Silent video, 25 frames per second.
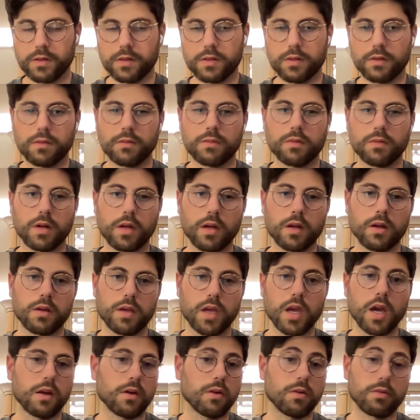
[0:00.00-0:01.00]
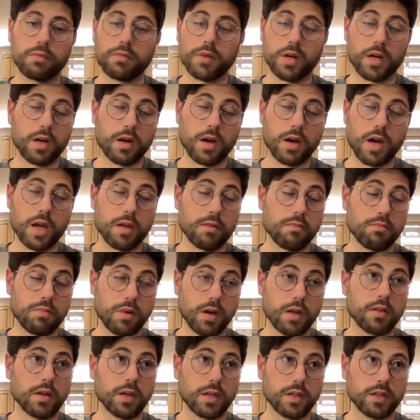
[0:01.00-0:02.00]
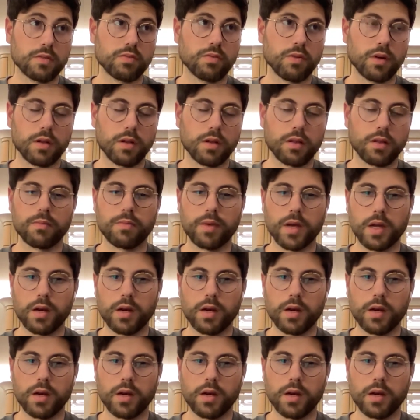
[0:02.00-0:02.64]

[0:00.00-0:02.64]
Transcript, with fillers: And so, uh, yeah, no, I, I think it's one of the